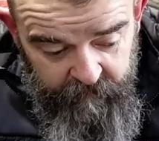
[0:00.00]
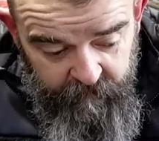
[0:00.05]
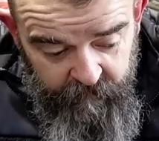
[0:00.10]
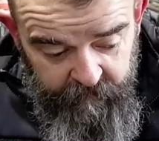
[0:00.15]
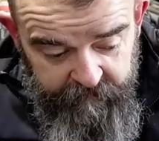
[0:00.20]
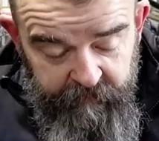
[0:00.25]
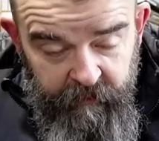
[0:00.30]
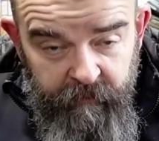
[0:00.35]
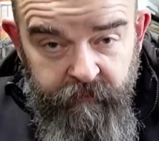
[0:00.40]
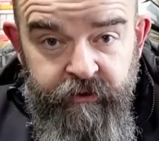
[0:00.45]

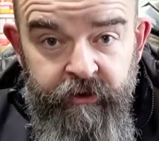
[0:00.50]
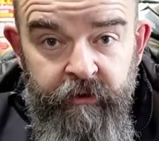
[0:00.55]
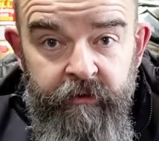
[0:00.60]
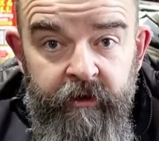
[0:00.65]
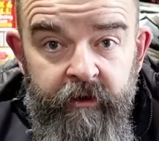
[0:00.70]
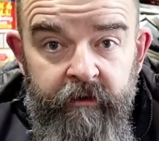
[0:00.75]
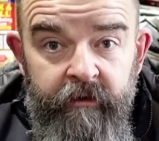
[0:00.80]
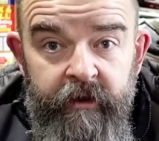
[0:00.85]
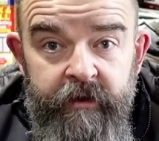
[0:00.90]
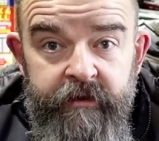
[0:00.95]
we've gone up 2
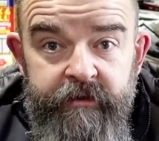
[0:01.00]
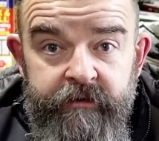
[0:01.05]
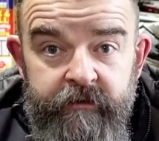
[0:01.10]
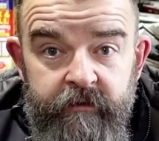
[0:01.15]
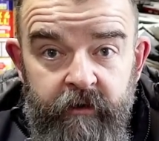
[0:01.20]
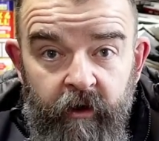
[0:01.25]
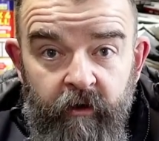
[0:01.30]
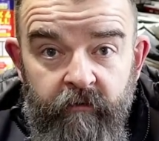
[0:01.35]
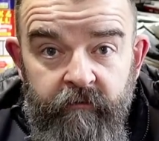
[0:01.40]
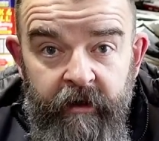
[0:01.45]
degrees
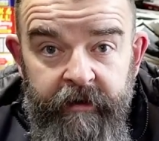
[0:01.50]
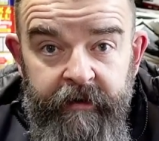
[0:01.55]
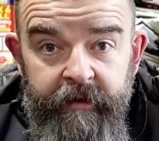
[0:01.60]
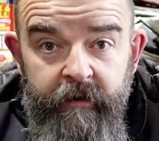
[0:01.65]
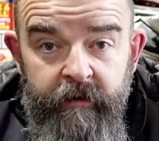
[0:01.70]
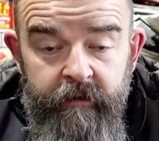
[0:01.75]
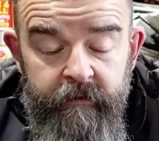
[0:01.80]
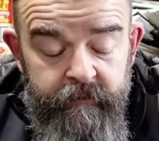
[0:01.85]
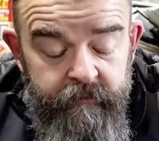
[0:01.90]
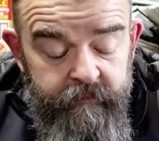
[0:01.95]

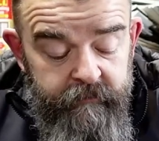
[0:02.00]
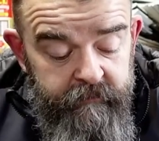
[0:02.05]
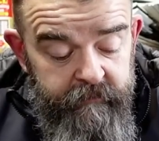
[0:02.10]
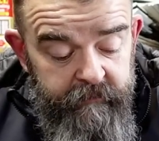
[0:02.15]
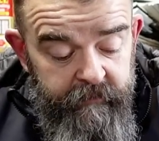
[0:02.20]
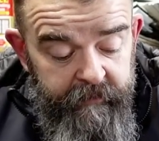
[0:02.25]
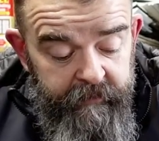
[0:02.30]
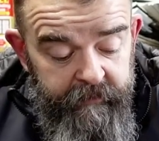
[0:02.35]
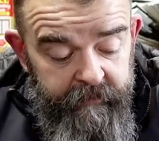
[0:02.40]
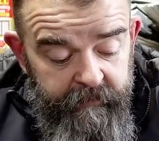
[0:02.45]
already
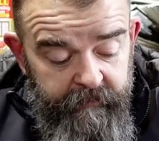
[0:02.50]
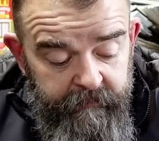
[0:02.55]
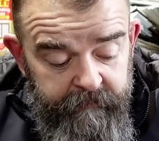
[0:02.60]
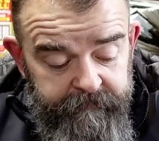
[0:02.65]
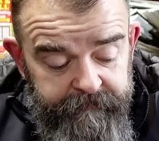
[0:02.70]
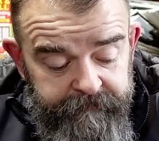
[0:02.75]
in here.